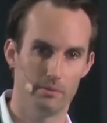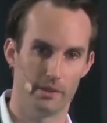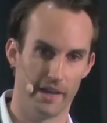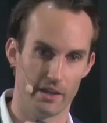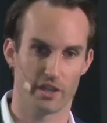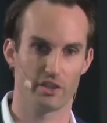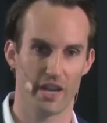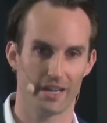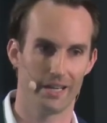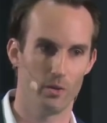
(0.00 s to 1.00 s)
And that is
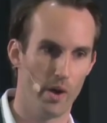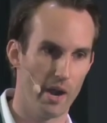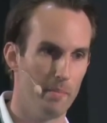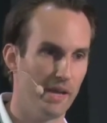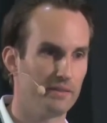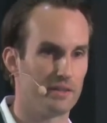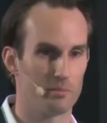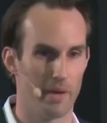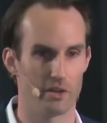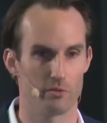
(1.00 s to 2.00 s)
exactly where maintenance
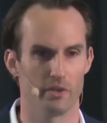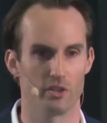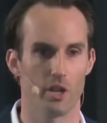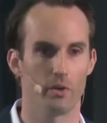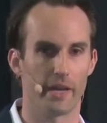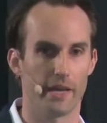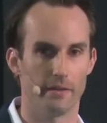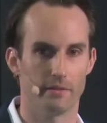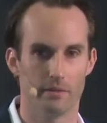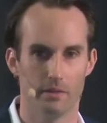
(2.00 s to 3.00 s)
management is located.